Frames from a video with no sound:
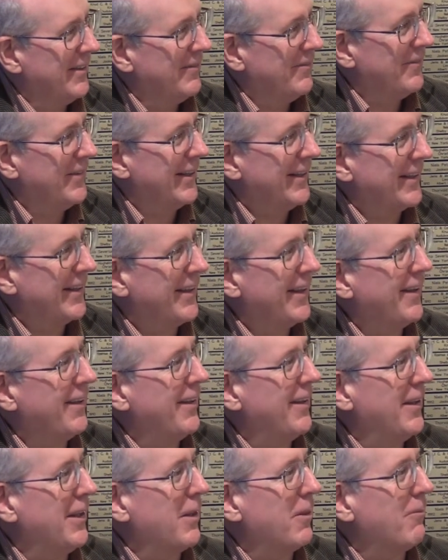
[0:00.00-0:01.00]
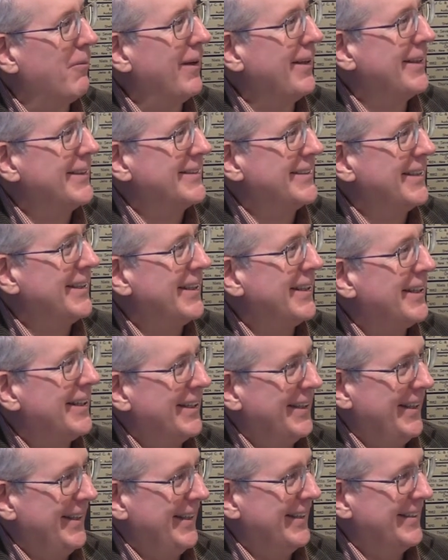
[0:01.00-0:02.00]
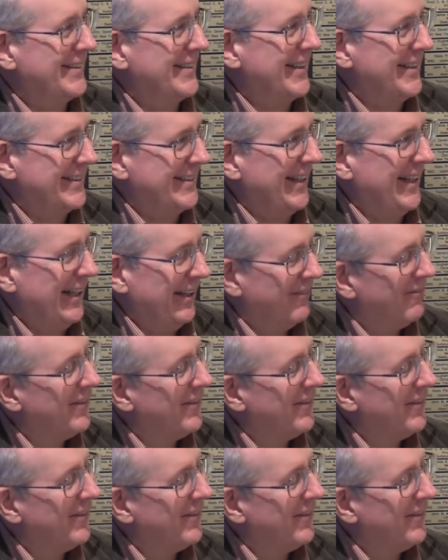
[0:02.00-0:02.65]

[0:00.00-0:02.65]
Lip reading: But the thrill is in the hunt, as they say.